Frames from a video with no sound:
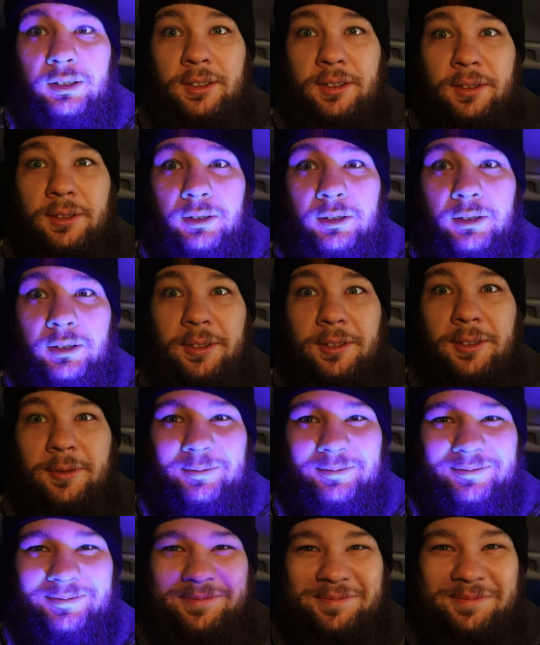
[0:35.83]

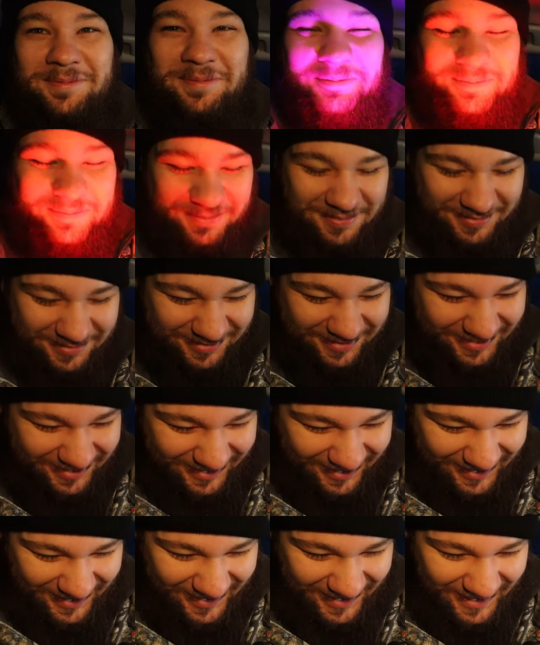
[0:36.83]

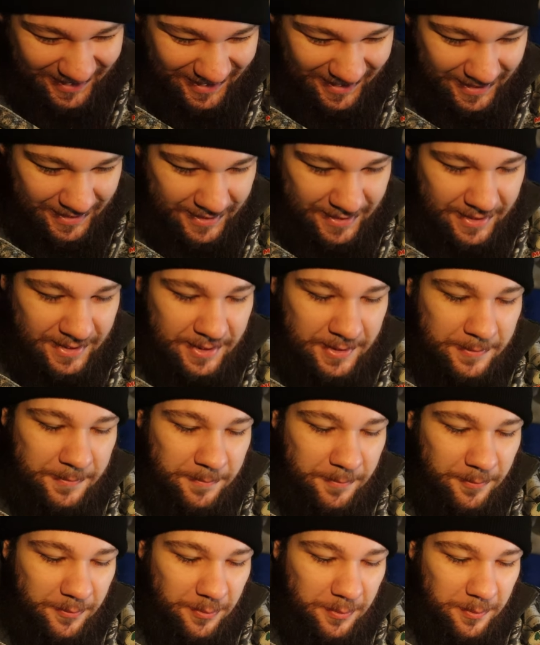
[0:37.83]

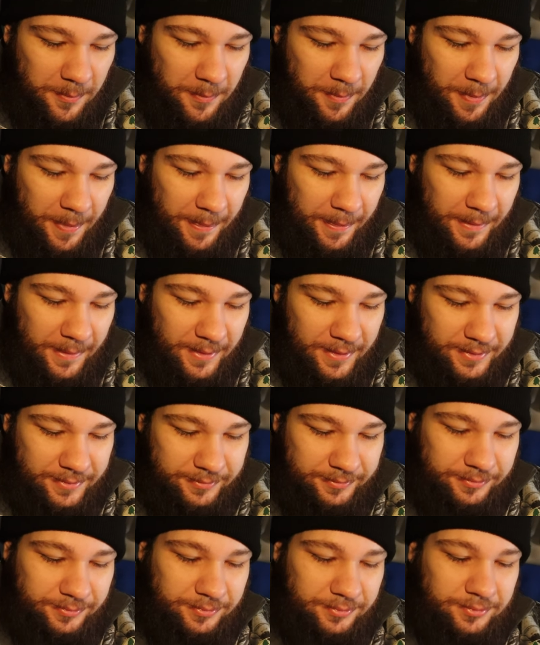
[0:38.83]

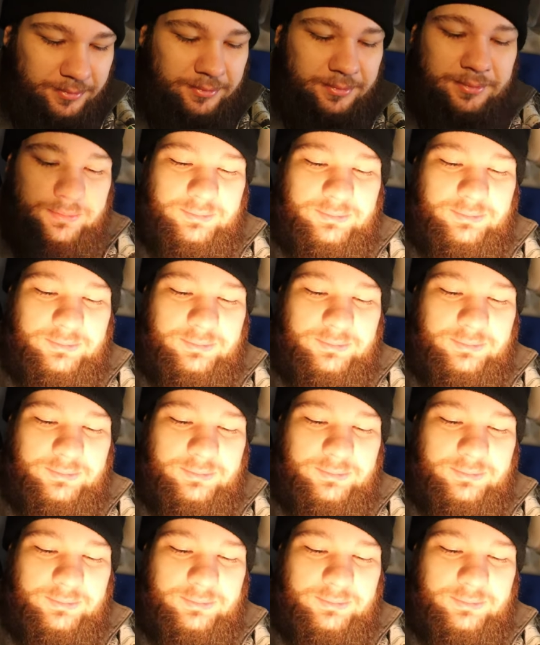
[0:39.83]
Nobody speaks.